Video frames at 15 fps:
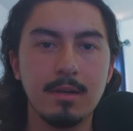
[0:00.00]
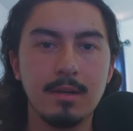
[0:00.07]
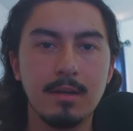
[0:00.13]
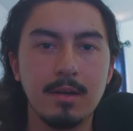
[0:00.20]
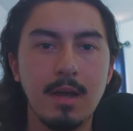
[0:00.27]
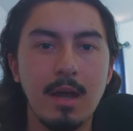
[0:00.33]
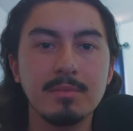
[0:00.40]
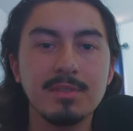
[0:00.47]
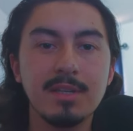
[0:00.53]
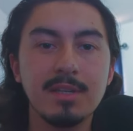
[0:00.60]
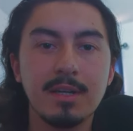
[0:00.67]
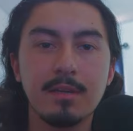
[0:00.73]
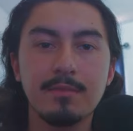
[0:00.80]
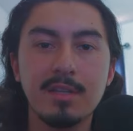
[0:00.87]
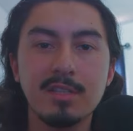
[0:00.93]
I'm
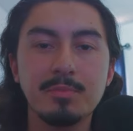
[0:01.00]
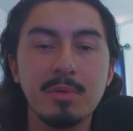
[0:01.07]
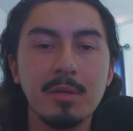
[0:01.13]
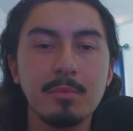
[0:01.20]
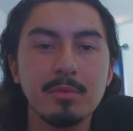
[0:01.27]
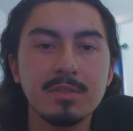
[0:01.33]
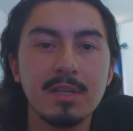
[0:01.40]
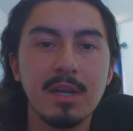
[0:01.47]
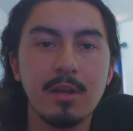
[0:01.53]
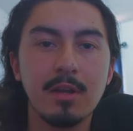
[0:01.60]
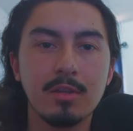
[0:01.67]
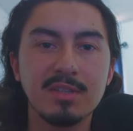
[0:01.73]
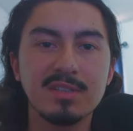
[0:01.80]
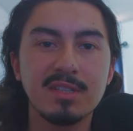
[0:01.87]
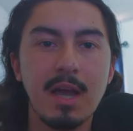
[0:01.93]
sick of these people sitting on
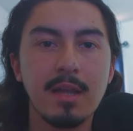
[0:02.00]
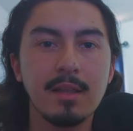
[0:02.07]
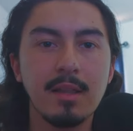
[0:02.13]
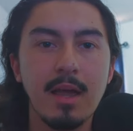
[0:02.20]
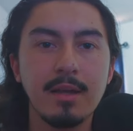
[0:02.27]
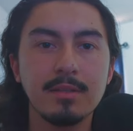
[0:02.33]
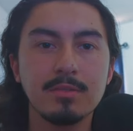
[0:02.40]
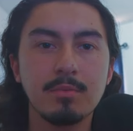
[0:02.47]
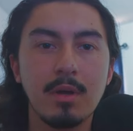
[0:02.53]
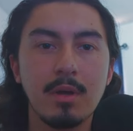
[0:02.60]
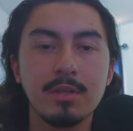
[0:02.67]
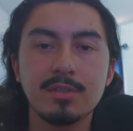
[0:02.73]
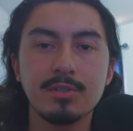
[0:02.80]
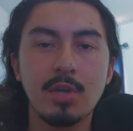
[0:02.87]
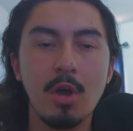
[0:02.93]
the sidelines while
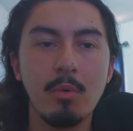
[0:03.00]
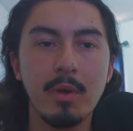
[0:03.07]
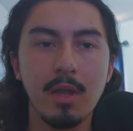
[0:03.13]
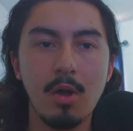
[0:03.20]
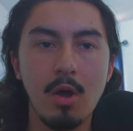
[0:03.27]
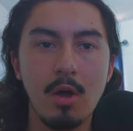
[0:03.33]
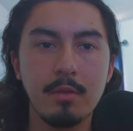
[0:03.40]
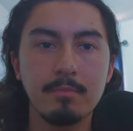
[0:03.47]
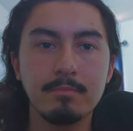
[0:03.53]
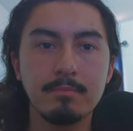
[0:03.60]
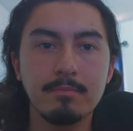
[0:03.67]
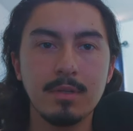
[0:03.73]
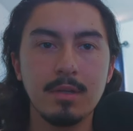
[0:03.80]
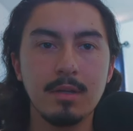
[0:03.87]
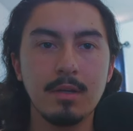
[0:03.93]
this is going on,
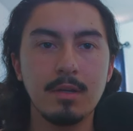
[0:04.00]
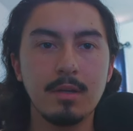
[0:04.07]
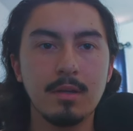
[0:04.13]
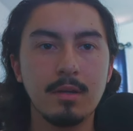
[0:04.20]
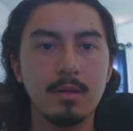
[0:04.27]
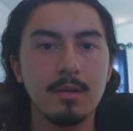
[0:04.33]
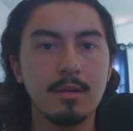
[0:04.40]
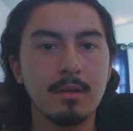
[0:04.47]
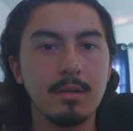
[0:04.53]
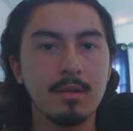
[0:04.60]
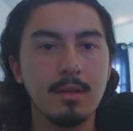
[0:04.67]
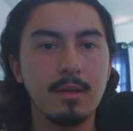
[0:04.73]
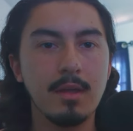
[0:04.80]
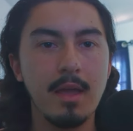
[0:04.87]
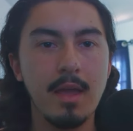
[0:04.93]

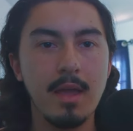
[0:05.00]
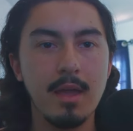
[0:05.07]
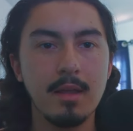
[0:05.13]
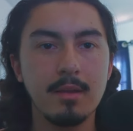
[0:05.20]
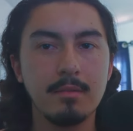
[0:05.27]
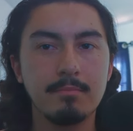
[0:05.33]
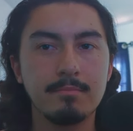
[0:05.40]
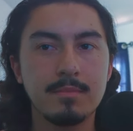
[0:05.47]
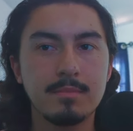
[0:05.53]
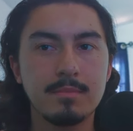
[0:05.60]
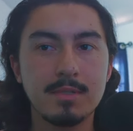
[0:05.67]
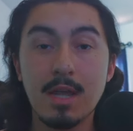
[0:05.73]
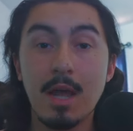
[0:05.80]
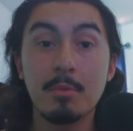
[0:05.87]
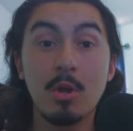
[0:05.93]
and it's
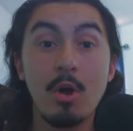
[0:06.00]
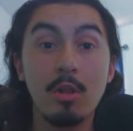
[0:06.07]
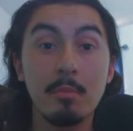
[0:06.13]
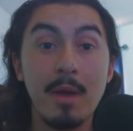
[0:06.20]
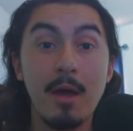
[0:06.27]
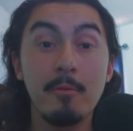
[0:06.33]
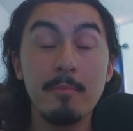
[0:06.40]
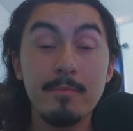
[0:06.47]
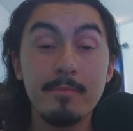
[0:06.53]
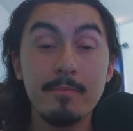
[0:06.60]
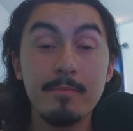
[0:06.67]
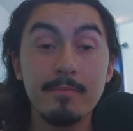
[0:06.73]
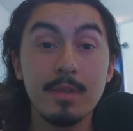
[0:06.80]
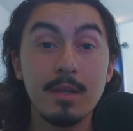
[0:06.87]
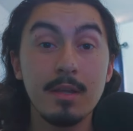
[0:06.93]
time to call them out.
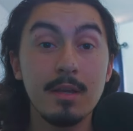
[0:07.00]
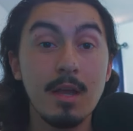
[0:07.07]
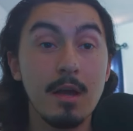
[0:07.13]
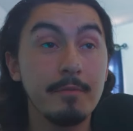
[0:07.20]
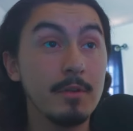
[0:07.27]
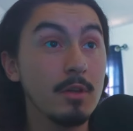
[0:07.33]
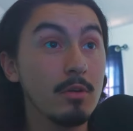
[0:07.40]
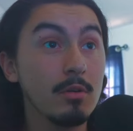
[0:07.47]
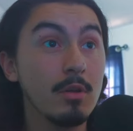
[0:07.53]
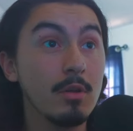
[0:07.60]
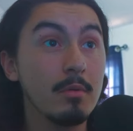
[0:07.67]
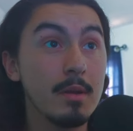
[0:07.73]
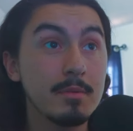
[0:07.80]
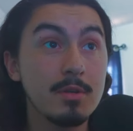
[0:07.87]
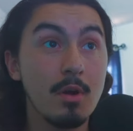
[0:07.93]
Now, if you don't know
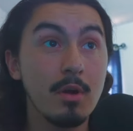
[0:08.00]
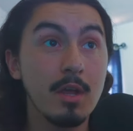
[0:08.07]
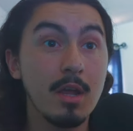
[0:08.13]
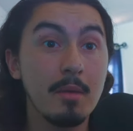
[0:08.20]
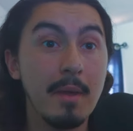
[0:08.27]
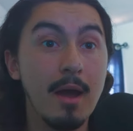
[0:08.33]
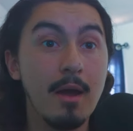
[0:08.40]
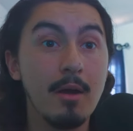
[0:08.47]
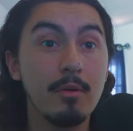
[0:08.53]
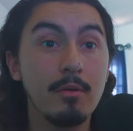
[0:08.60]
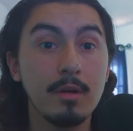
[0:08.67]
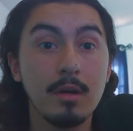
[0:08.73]
what I'm talking about,